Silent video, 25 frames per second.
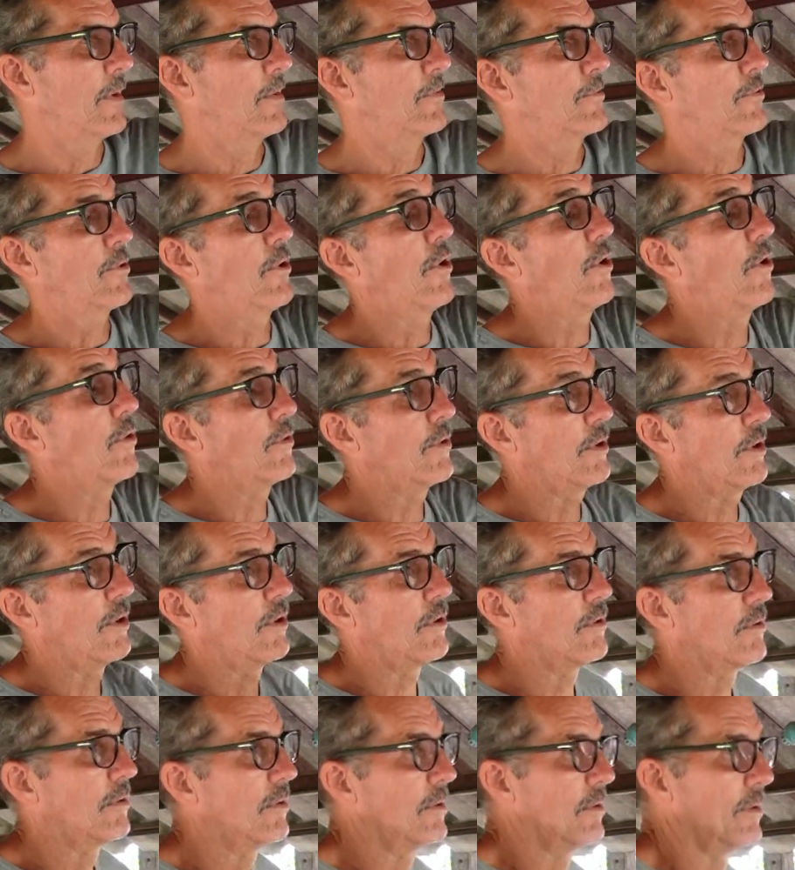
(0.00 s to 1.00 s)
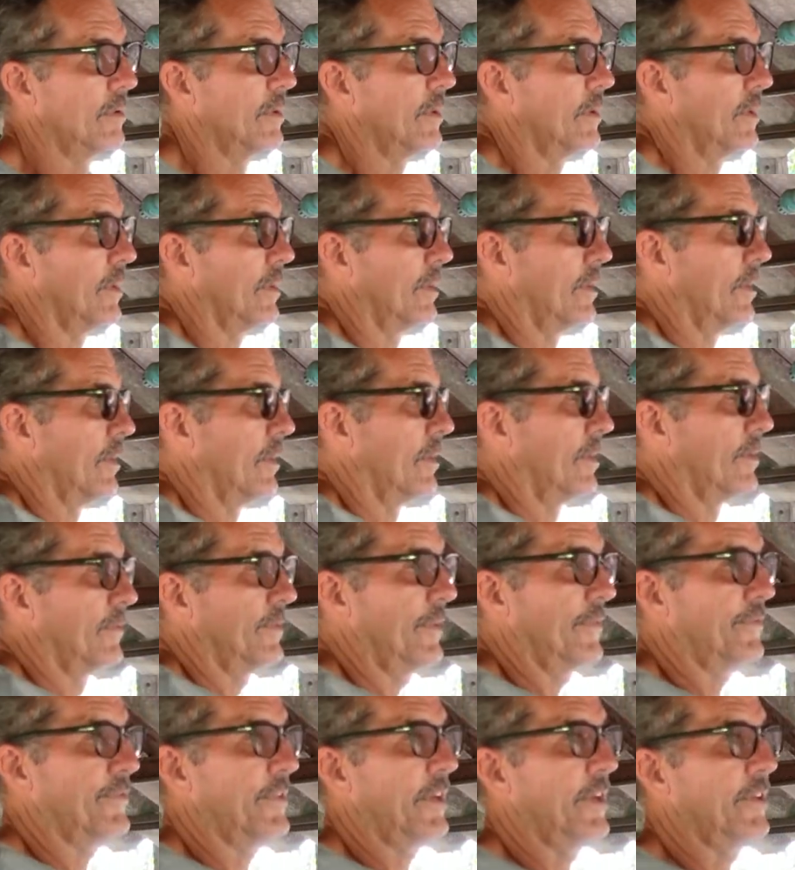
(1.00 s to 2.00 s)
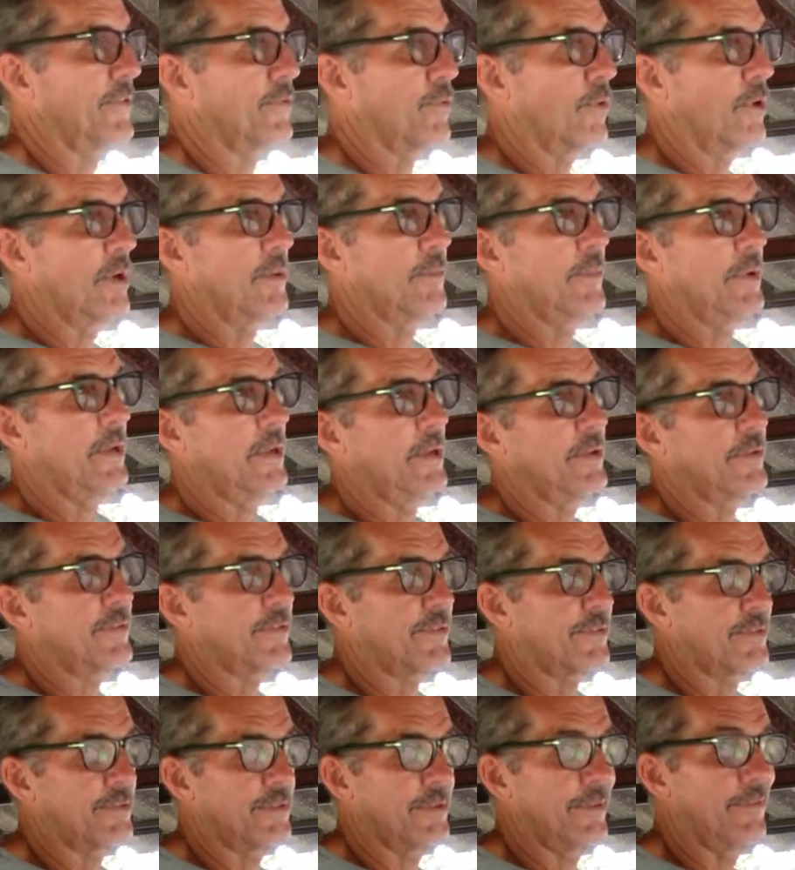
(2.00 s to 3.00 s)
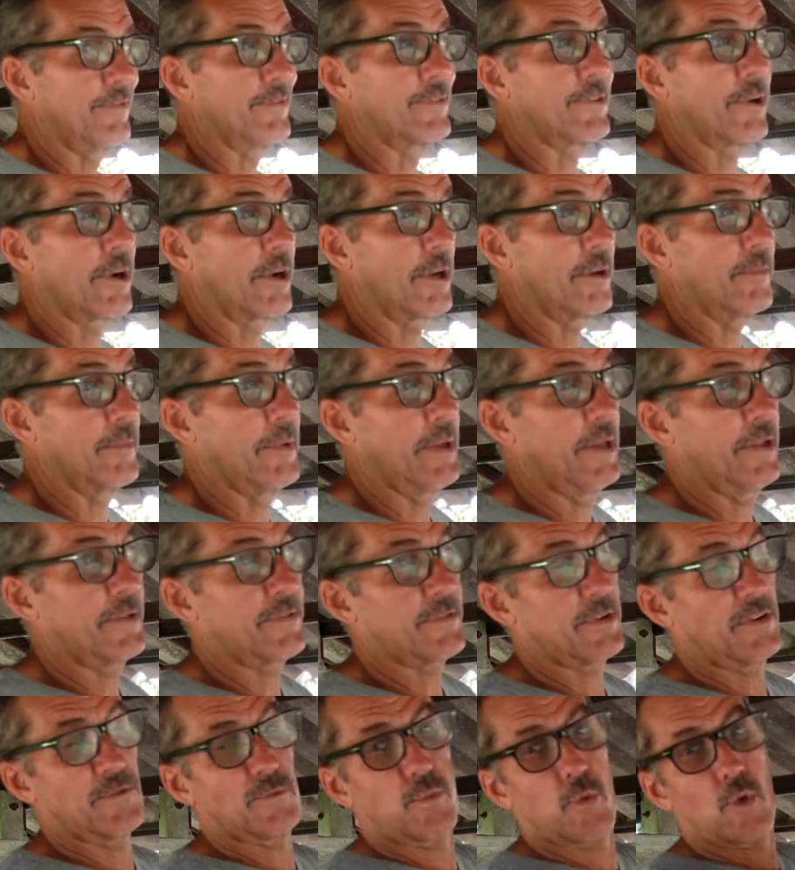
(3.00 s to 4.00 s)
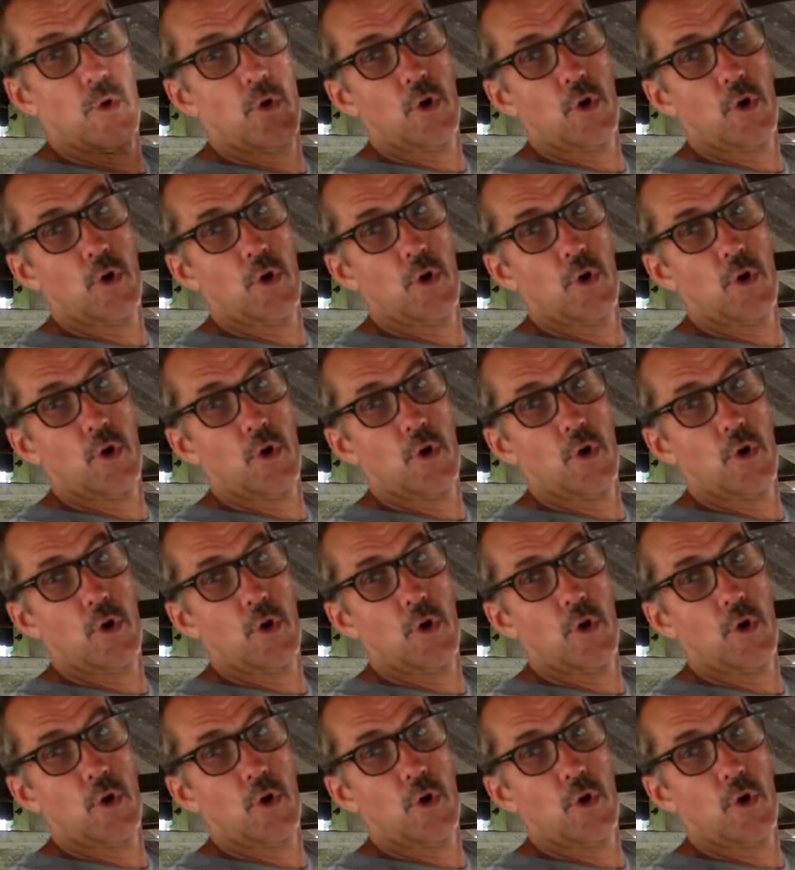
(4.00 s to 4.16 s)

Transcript: So, you know, 15-20 minutes, maybe 30 minutes of